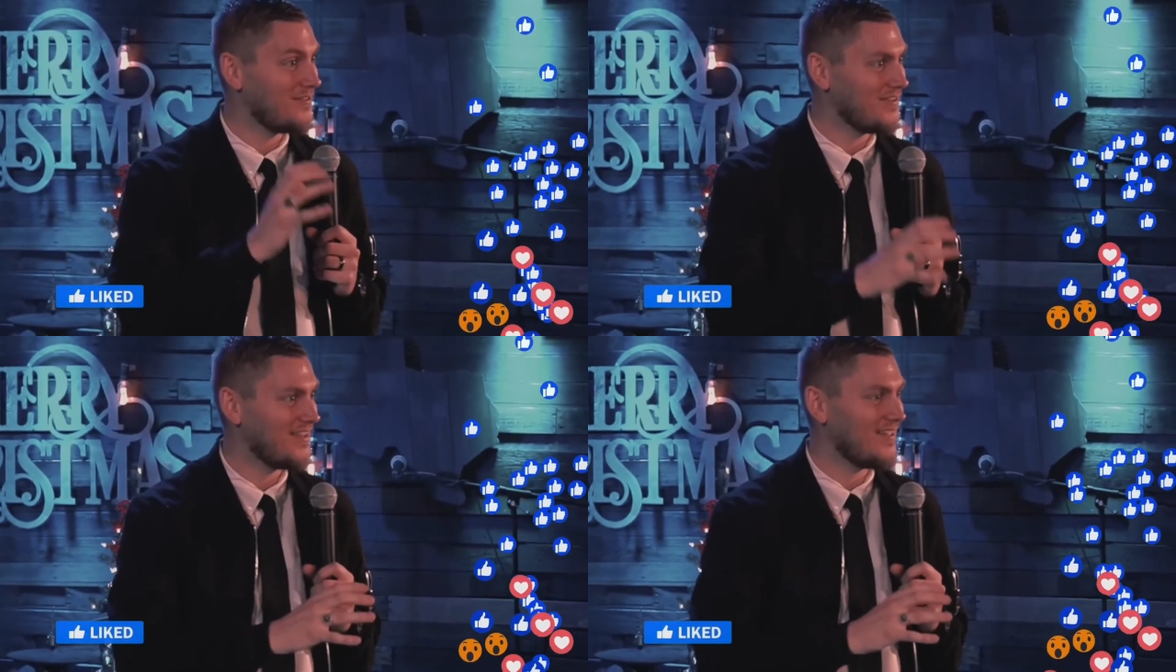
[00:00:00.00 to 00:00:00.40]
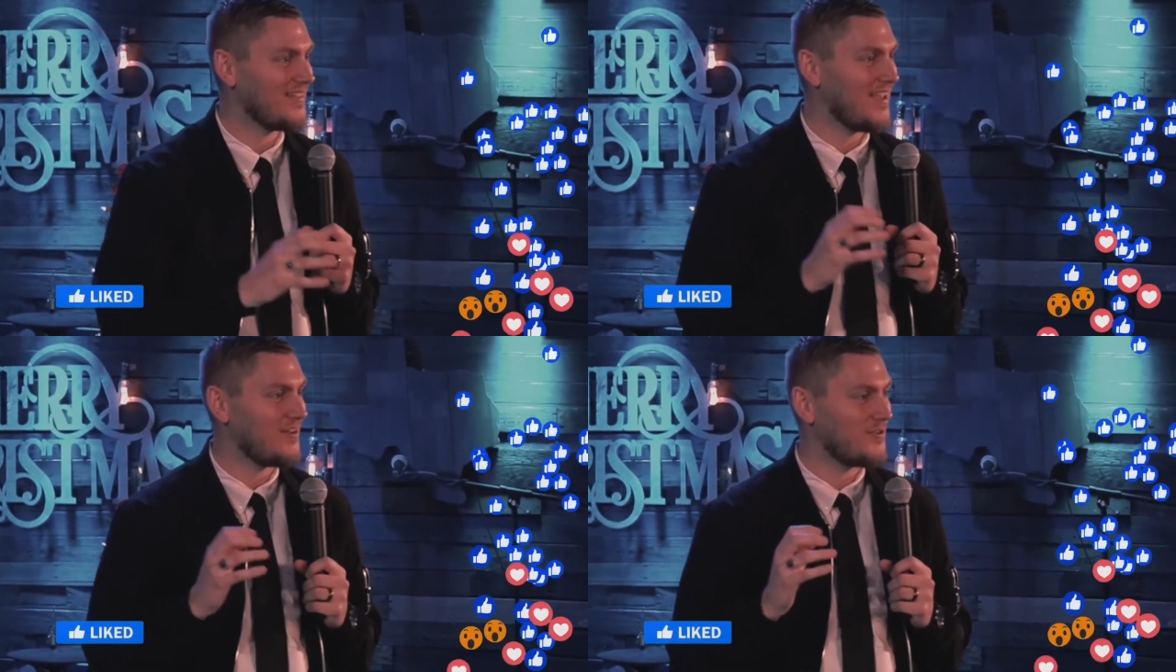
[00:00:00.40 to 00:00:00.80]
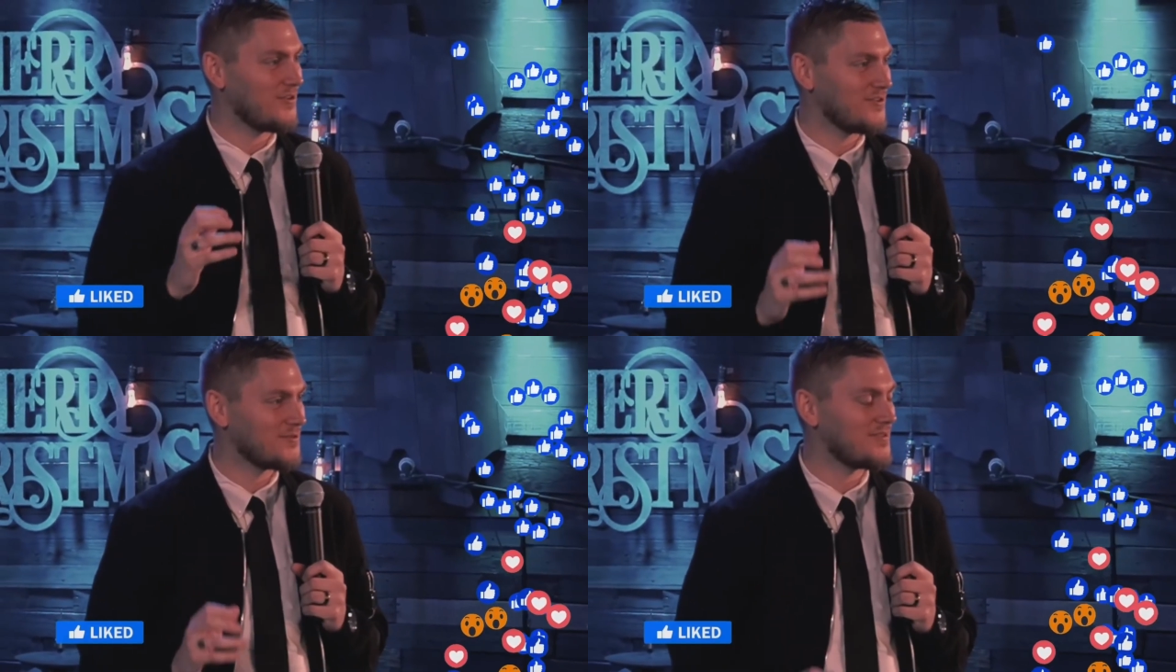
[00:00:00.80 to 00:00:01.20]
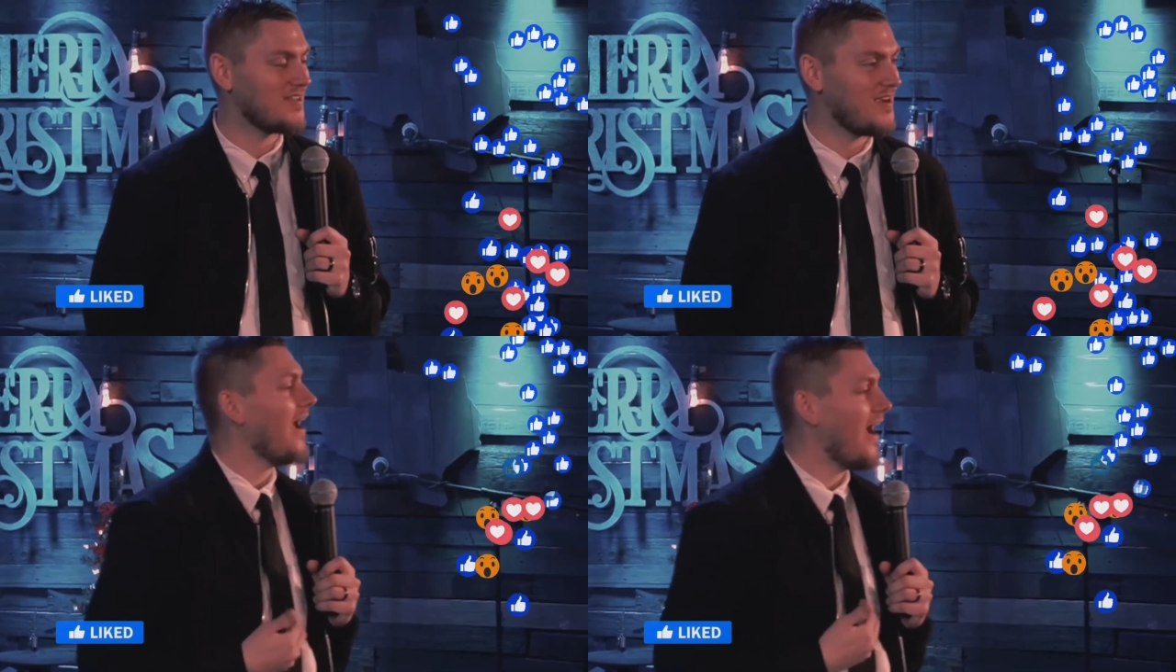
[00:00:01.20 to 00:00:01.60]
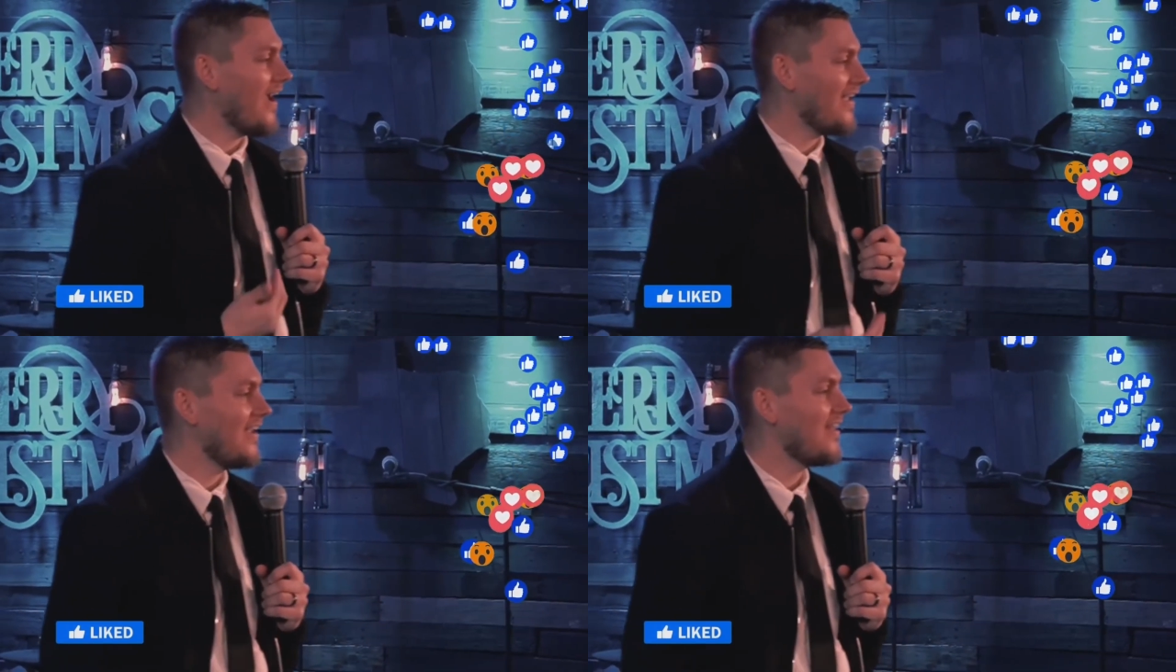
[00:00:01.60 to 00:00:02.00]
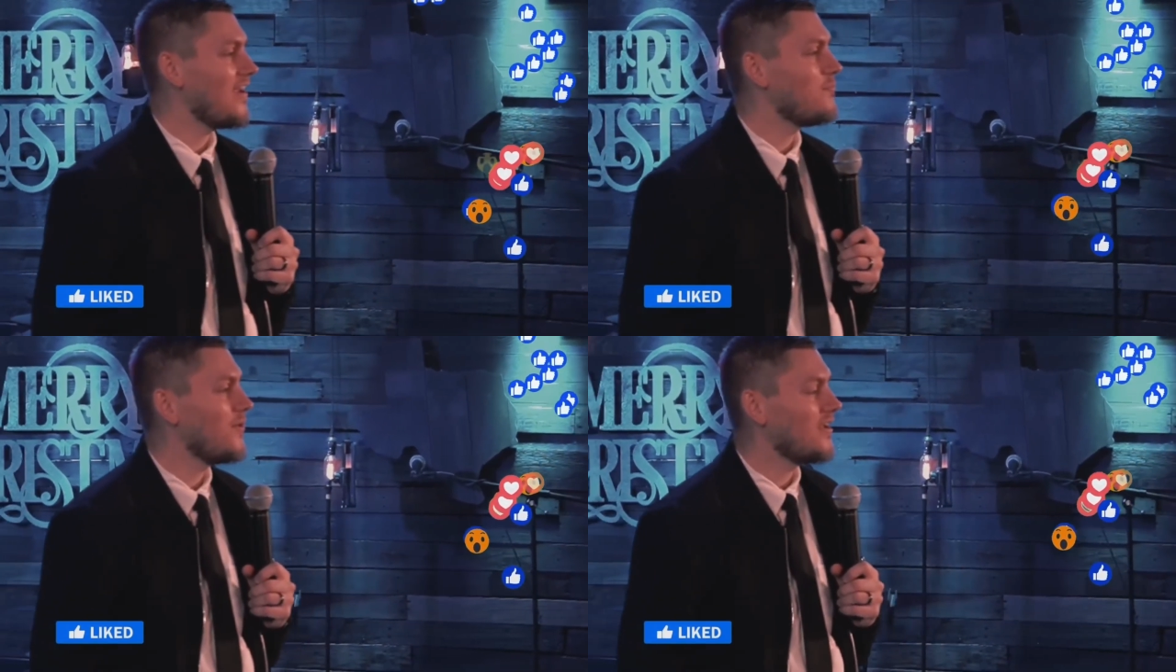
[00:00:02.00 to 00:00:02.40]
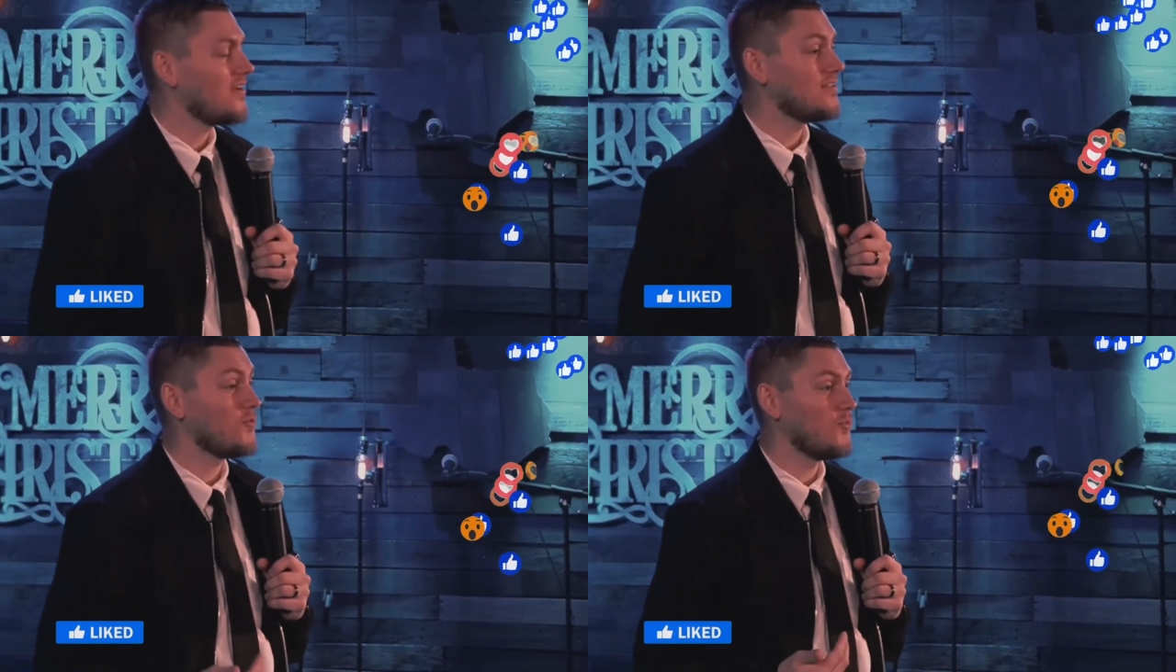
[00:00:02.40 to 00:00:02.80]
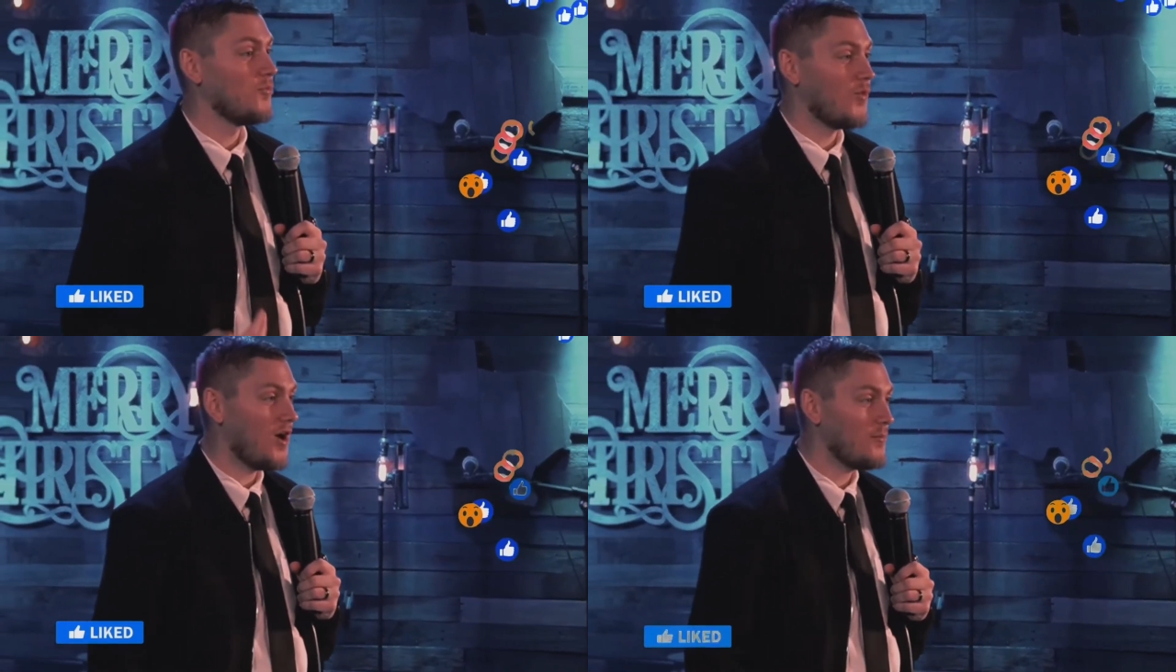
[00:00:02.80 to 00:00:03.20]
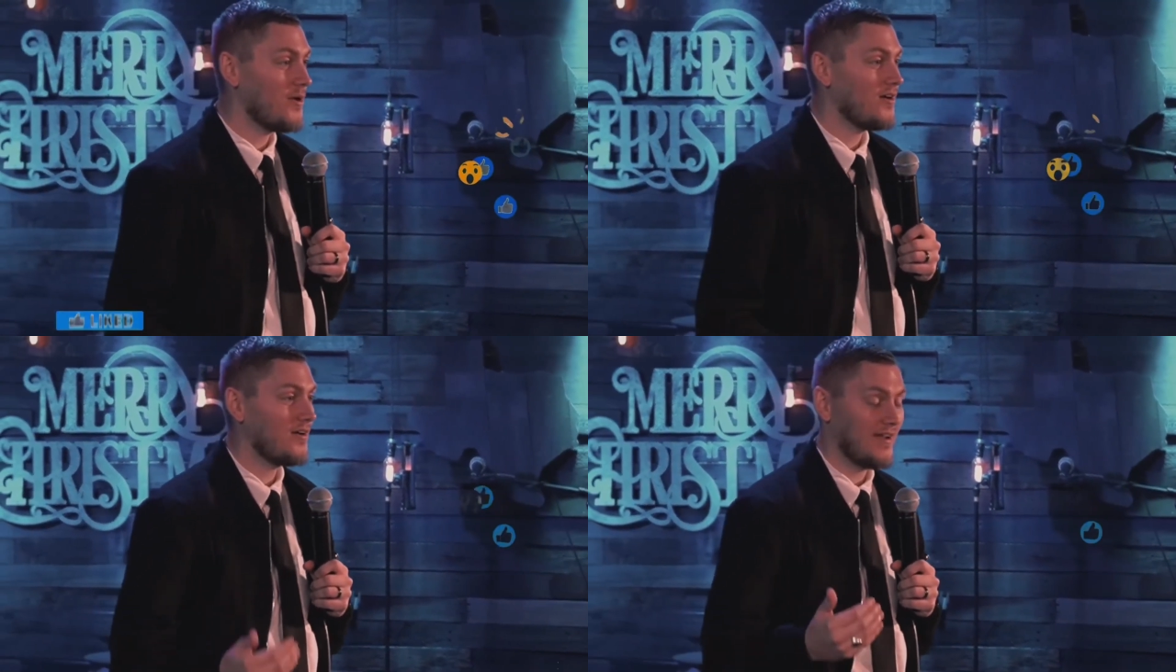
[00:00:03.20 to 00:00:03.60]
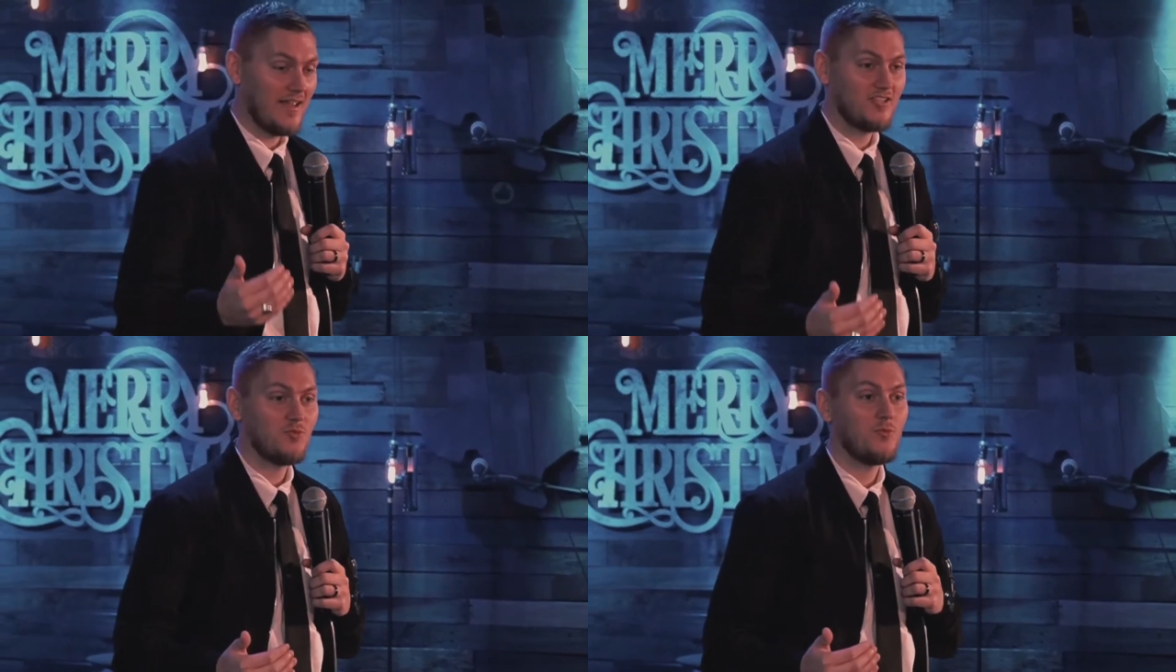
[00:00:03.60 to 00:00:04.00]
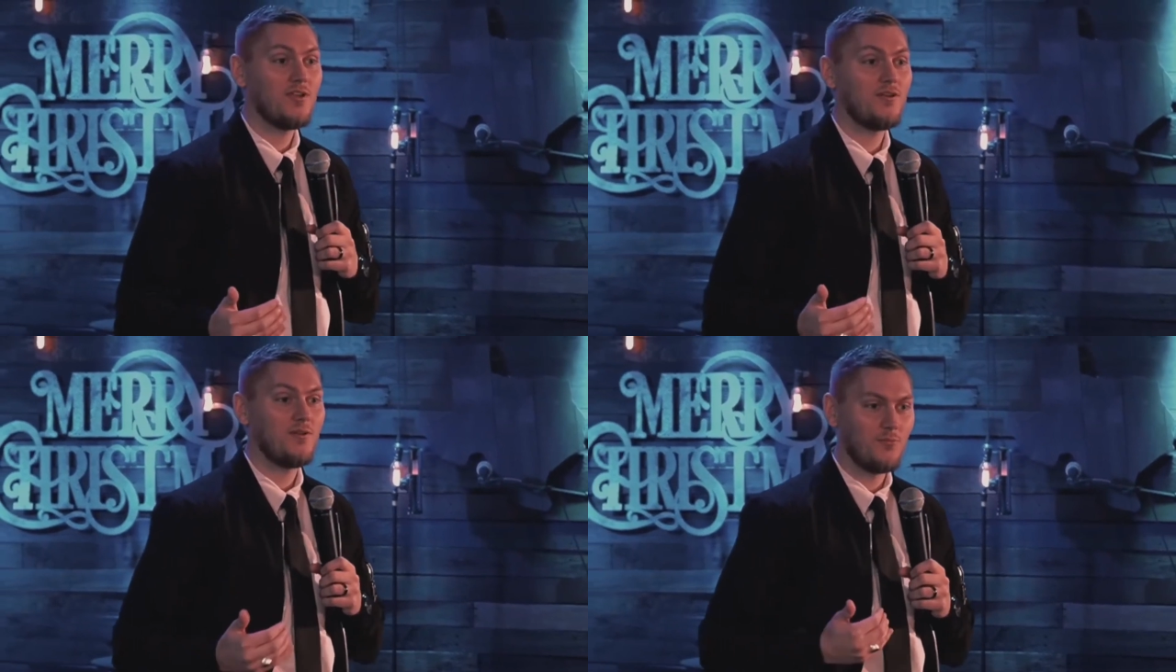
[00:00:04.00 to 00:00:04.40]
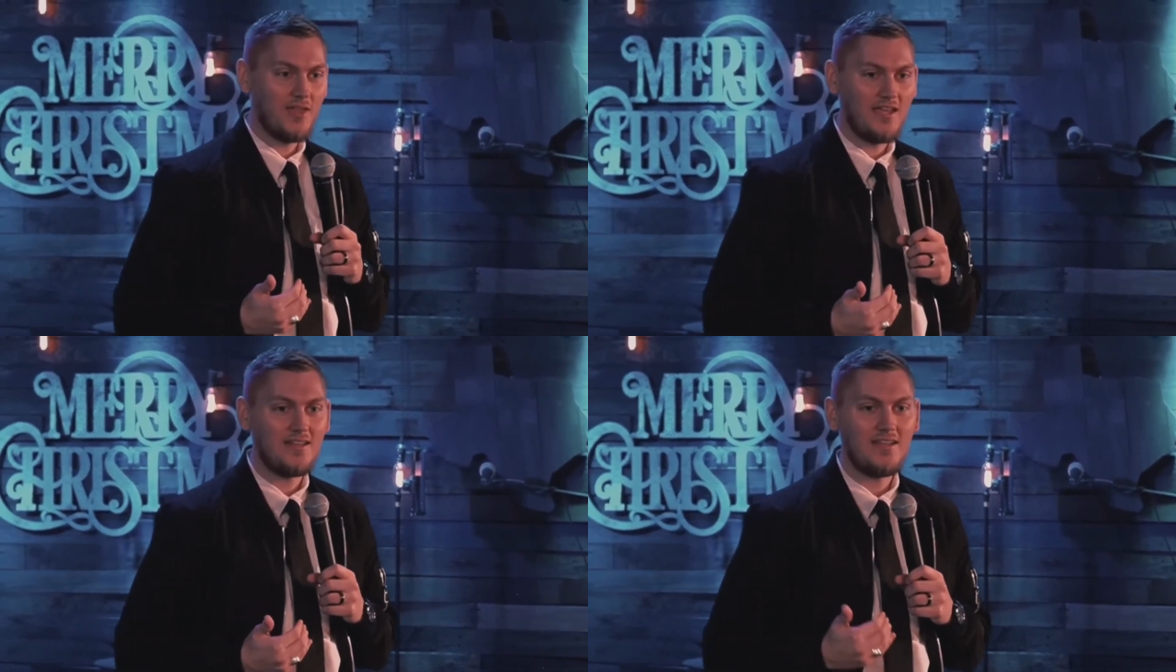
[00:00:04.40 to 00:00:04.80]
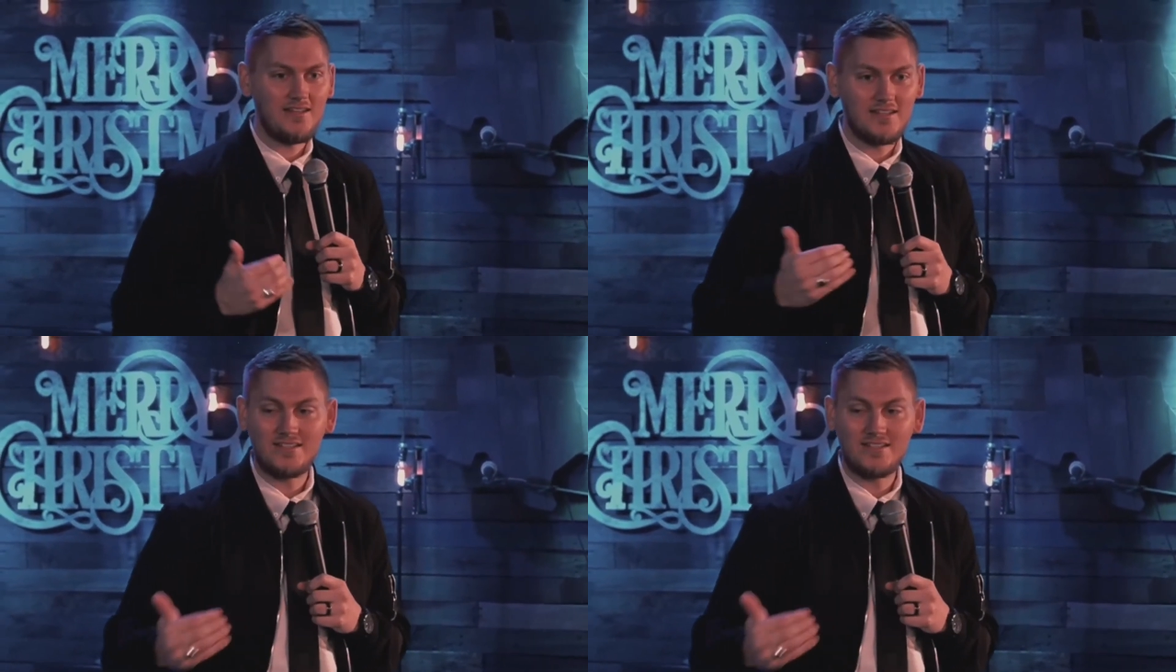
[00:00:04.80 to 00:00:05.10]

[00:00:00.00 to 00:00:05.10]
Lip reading: everything like that during Christmas time. I get it, because Walmart and HEB, they need to